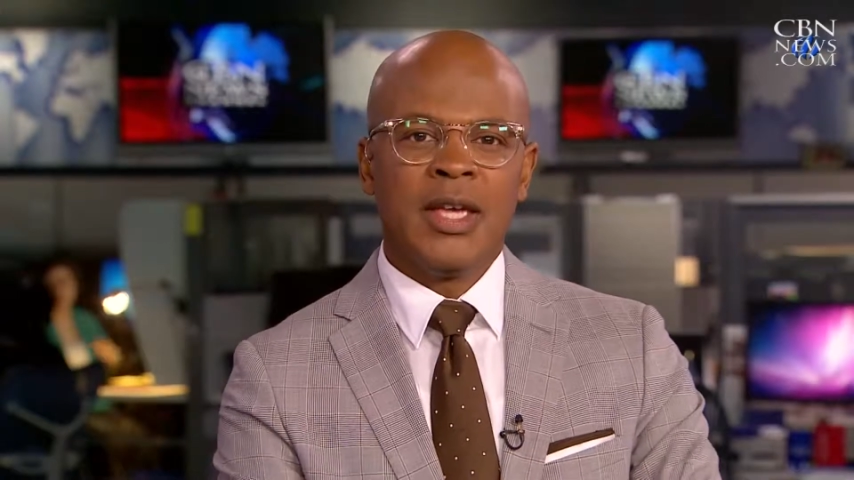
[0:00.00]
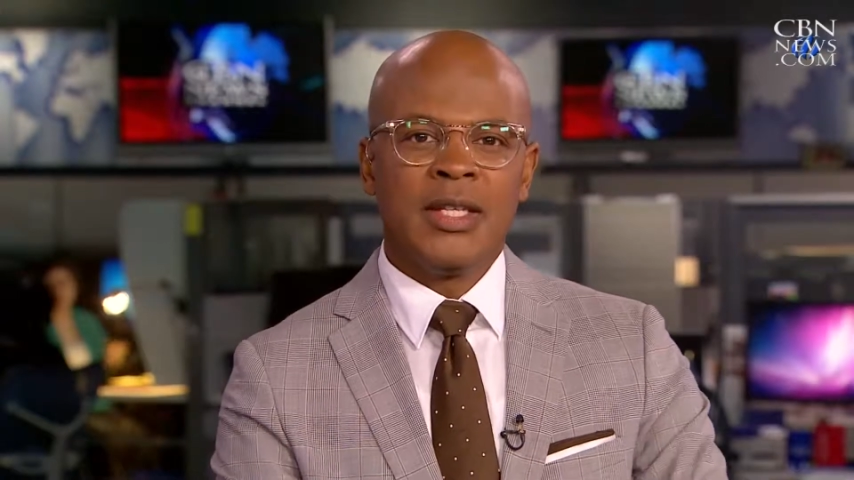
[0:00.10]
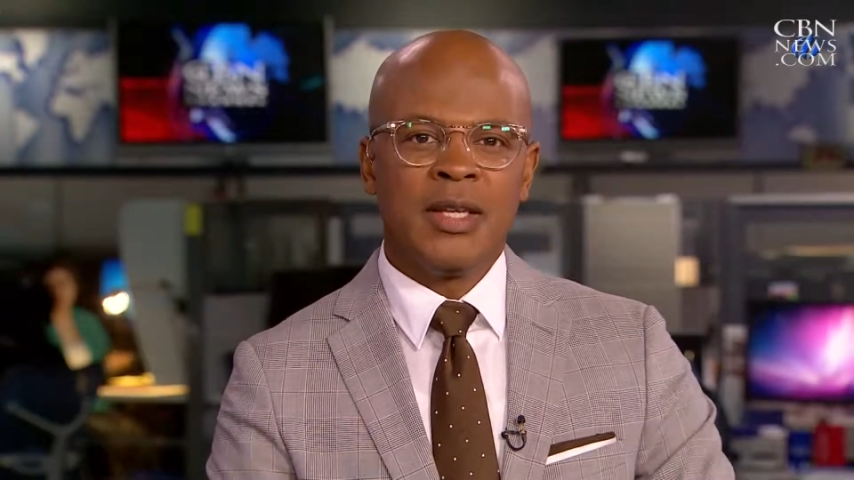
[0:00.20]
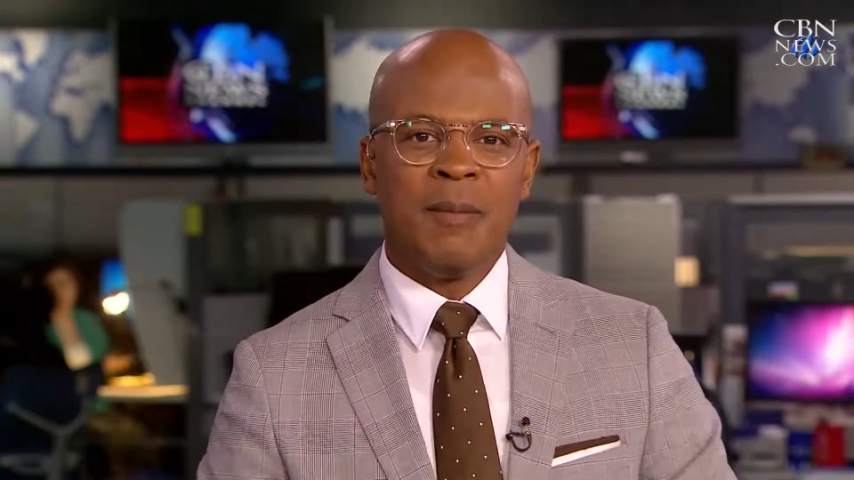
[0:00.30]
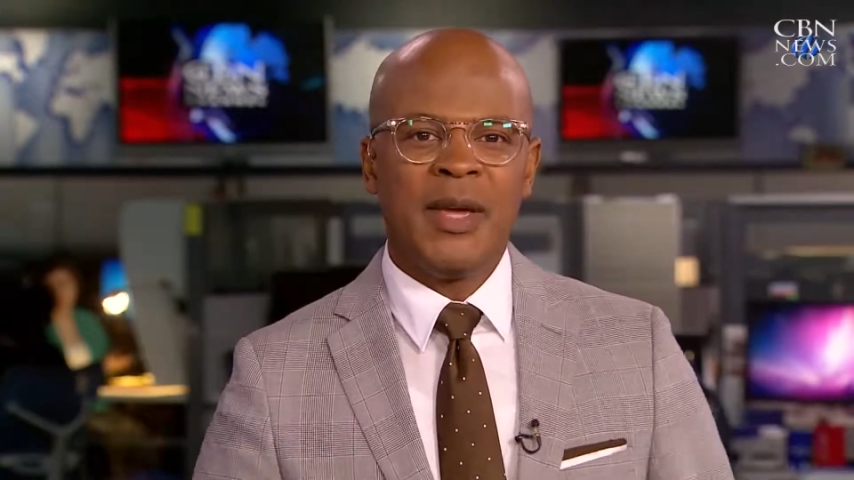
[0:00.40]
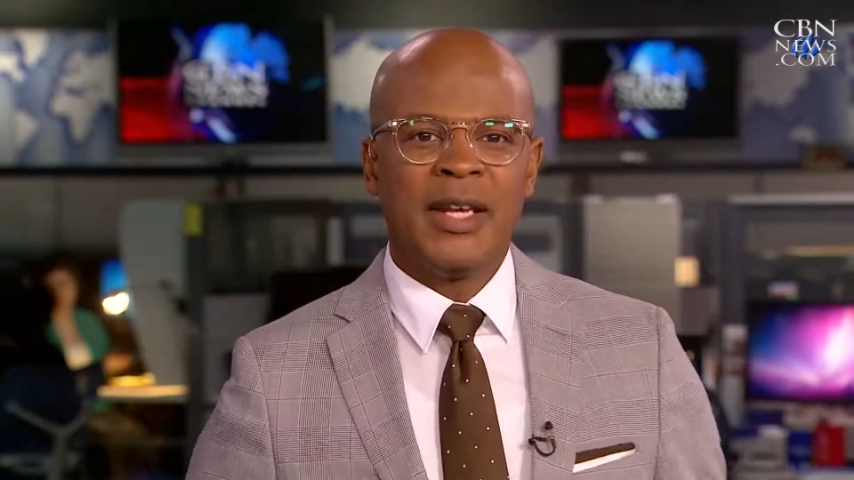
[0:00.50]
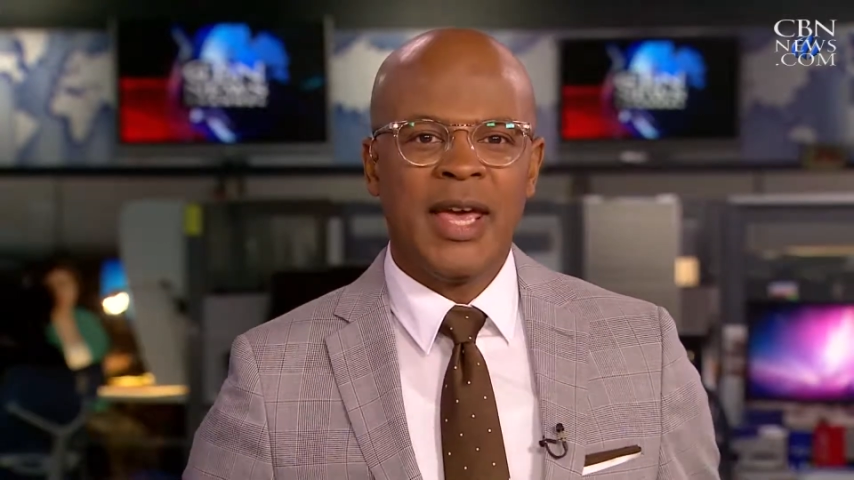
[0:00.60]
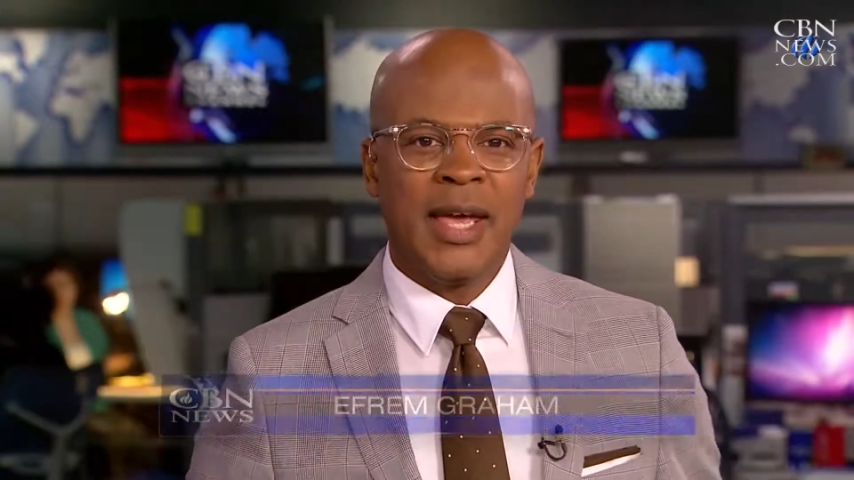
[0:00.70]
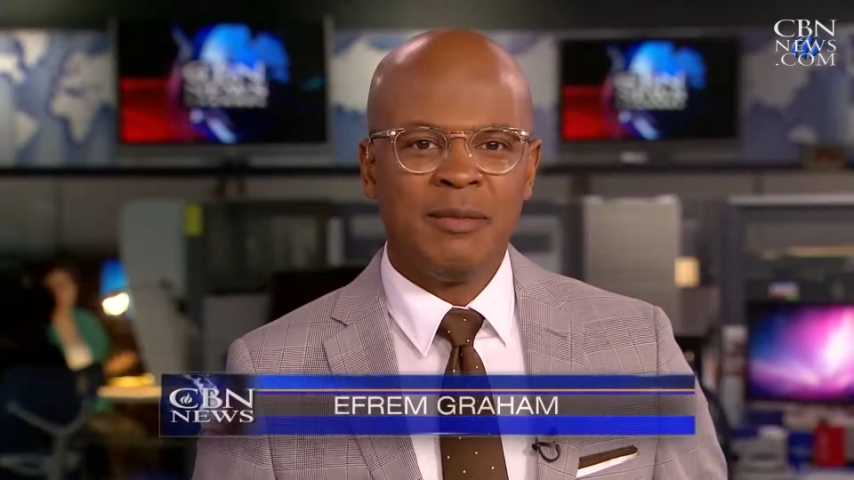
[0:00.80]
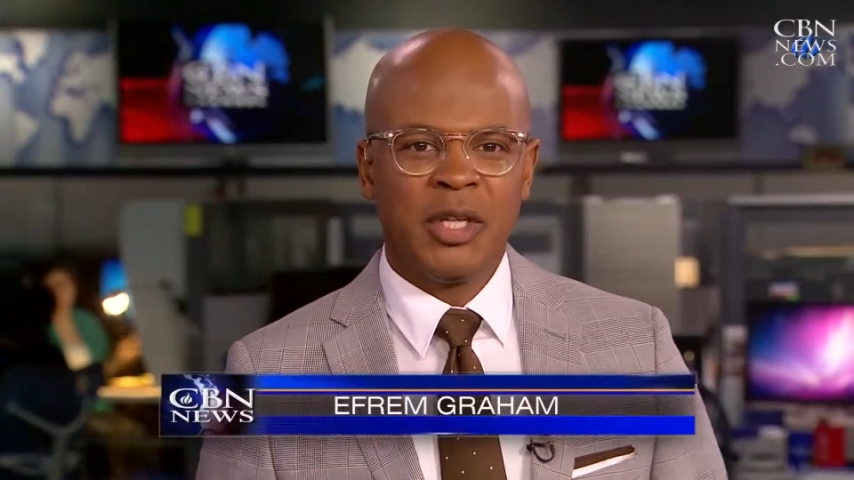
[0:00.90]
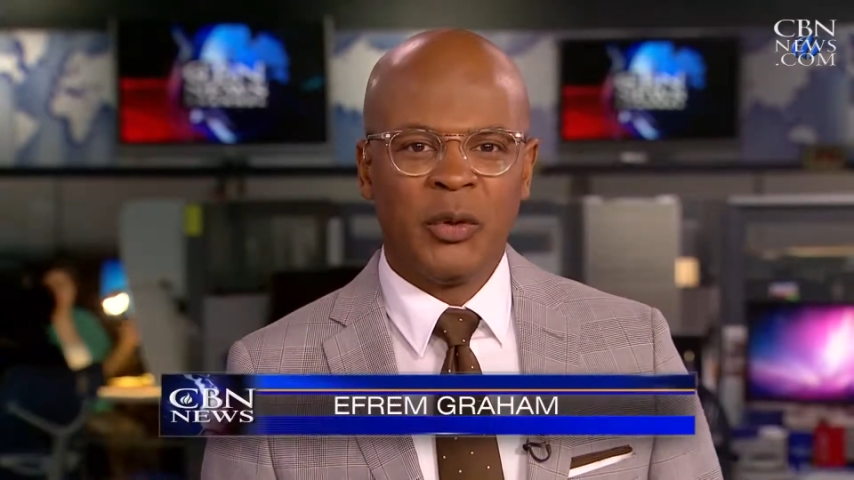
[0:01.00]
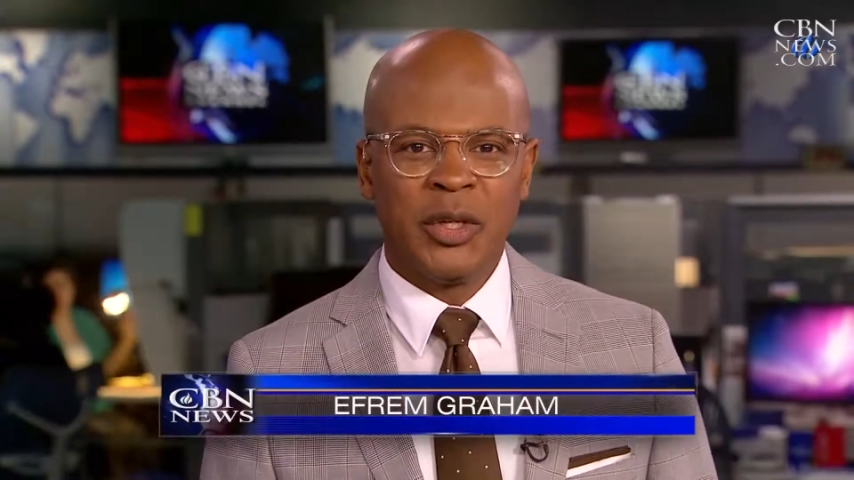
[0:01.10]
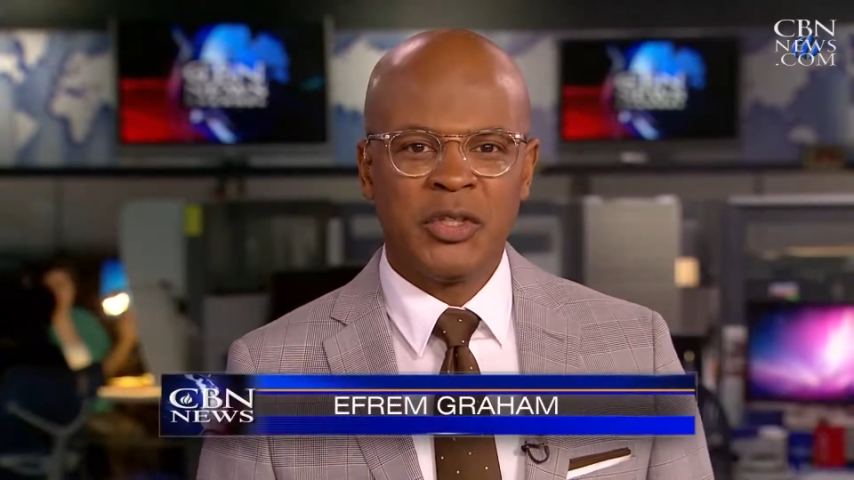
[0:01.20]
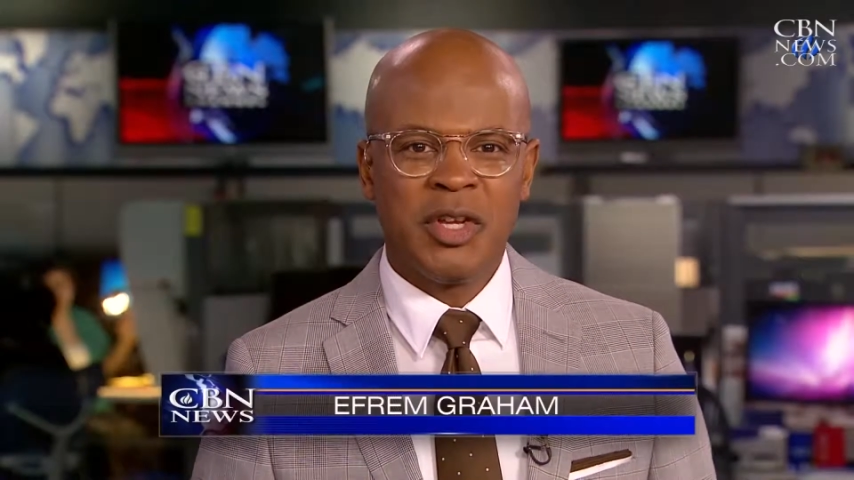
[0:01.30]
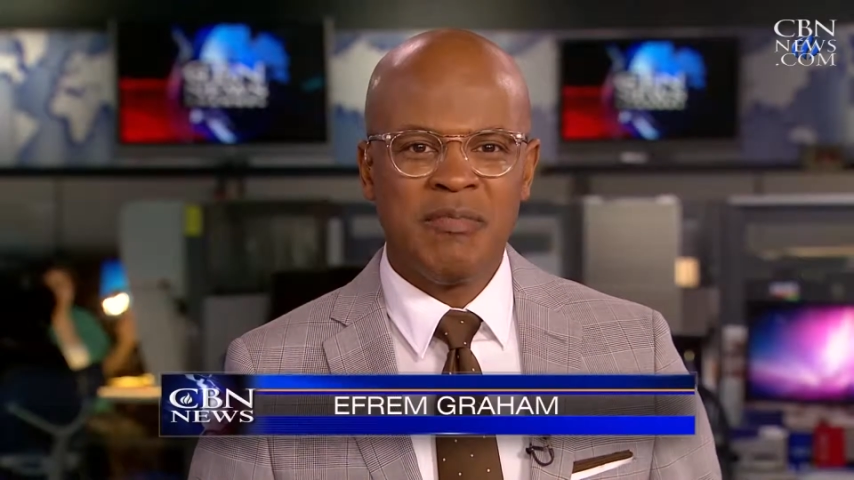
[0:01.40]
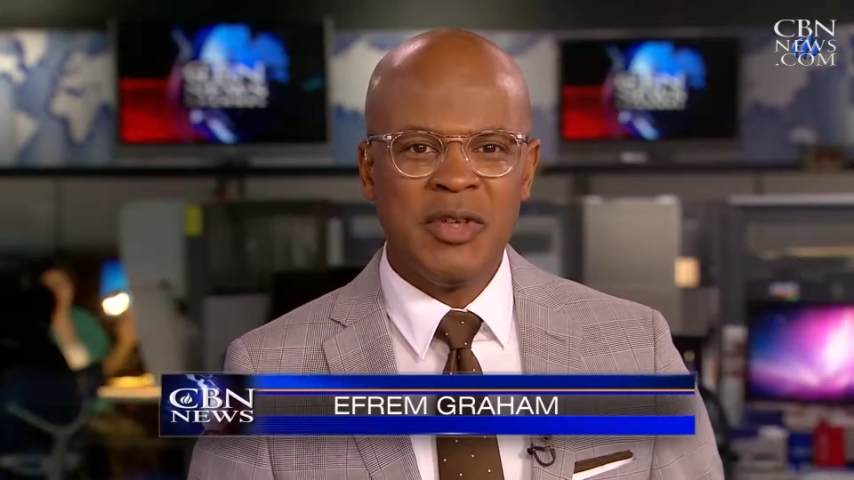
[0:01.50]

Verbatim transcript: Some big names in Christian